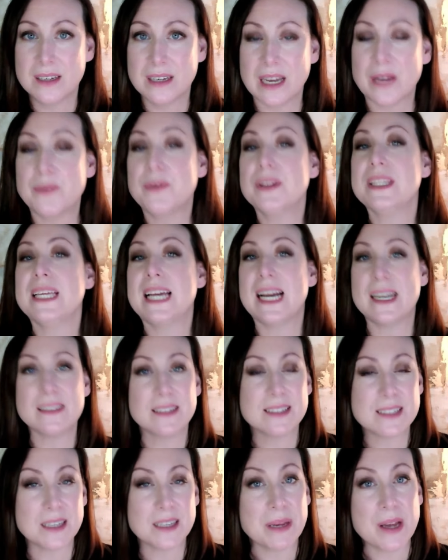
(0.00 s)
I really had
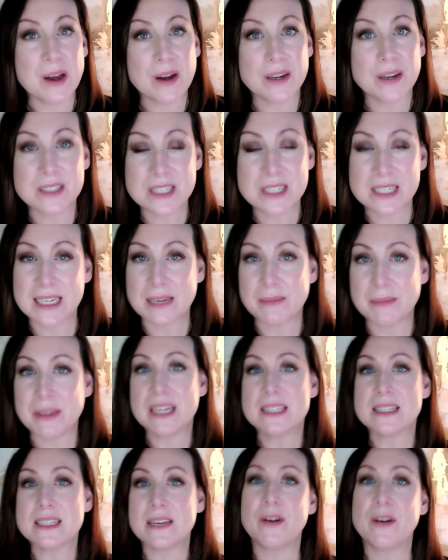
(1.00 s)
this on my heart today
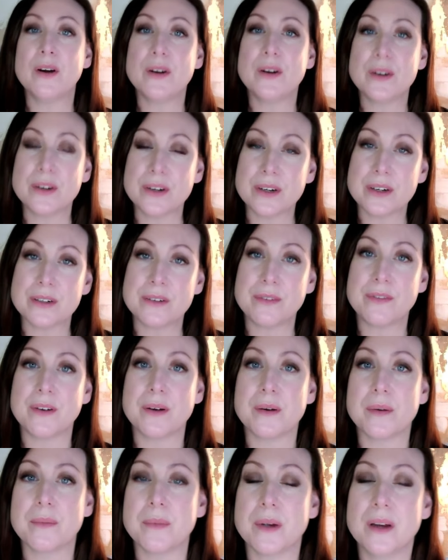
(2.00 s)
because I've heard
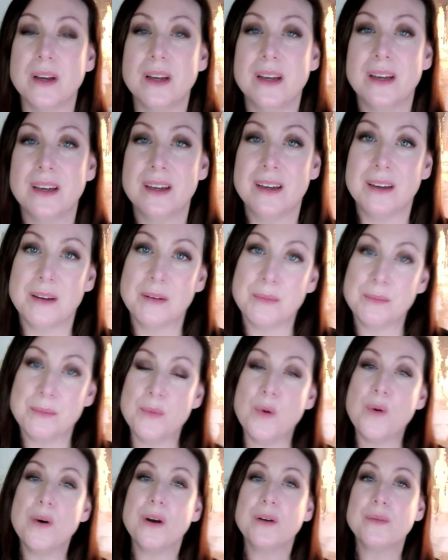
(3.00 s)
from
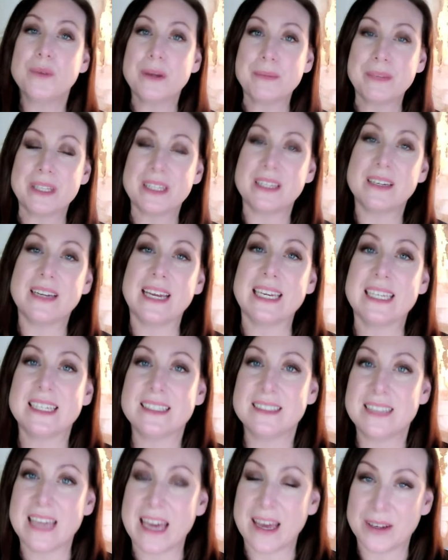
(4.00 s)
more women than I
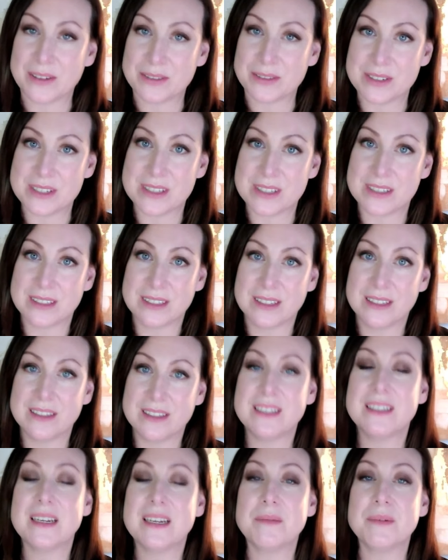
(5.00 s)
can count
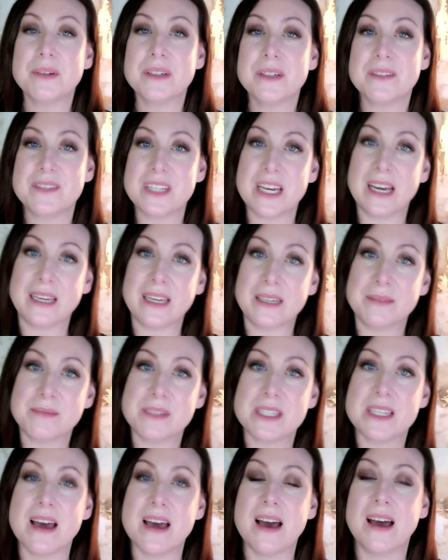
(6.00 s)
the number of
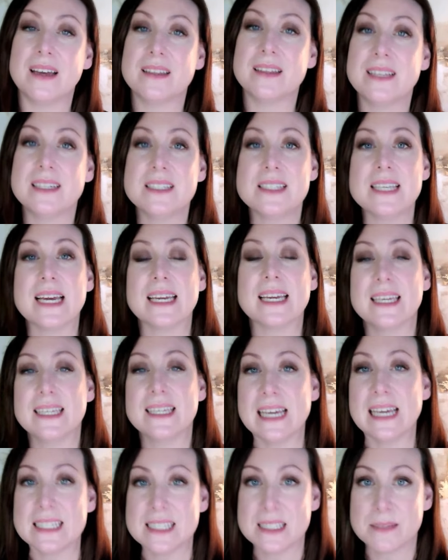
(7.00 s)
times that they second
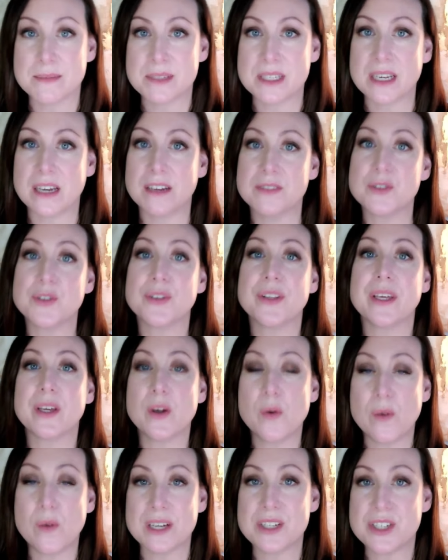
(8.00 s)
guess themselves or they
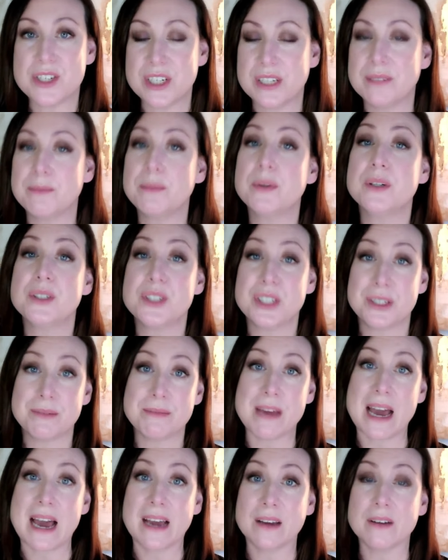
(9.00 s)
question pushing
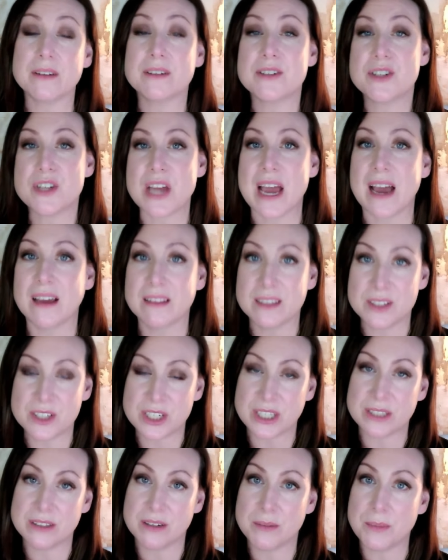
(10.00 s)
back or
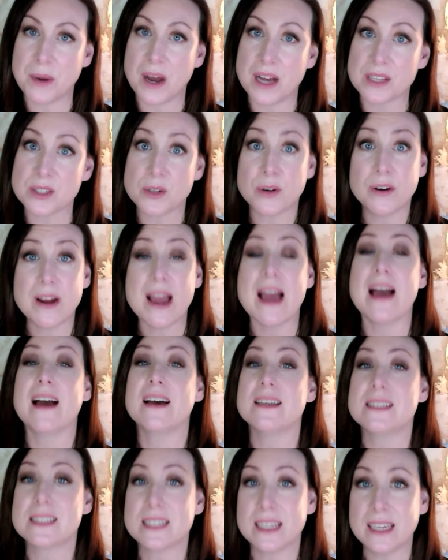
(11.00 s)
challenging their boss or
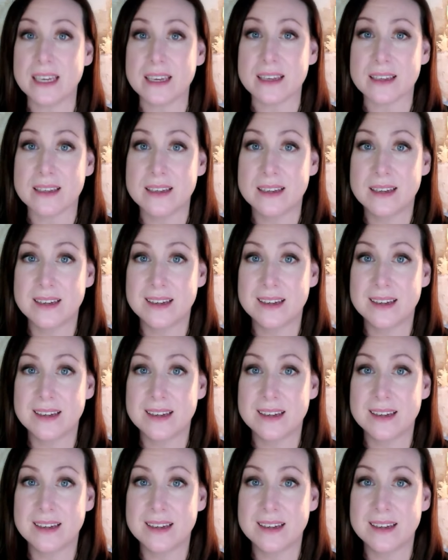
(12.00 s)
asking